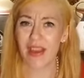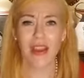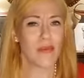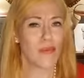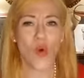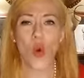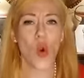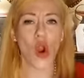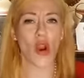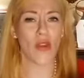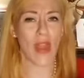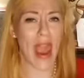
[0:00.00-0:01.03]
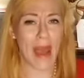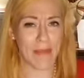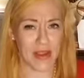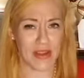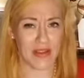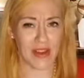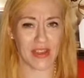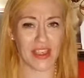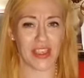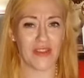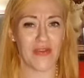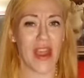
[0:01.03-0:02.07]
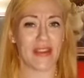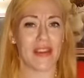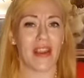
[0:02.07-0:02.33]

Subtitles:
More happened than just the fact that